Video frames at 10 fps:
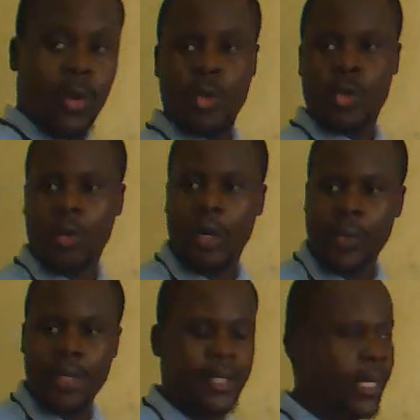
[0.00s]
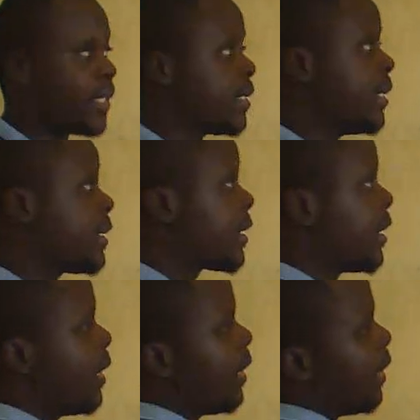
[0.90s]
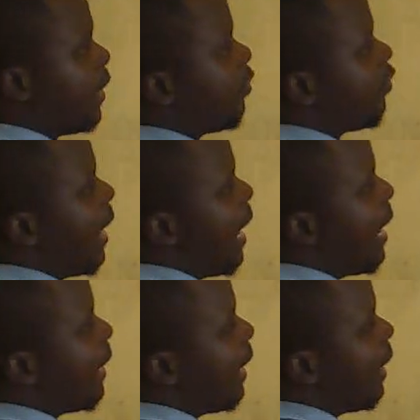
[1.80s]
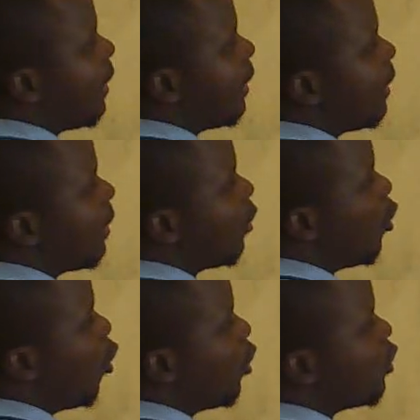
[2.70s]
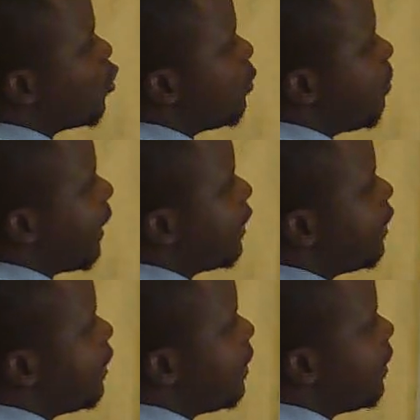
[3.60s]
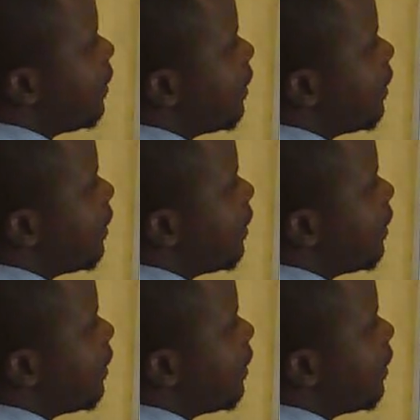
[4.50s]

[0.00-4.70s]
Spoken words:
So what we are saying is this. If R goes to make T